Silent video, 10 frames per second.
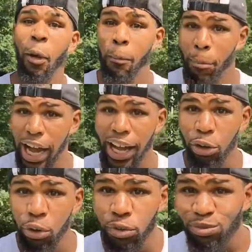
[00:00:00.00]

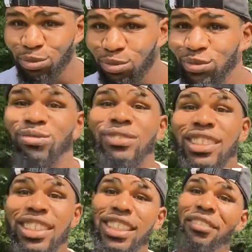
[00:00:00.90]
model,
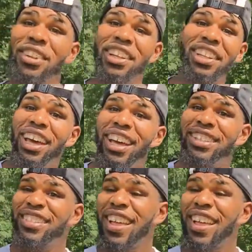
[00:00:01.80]
because I've done that,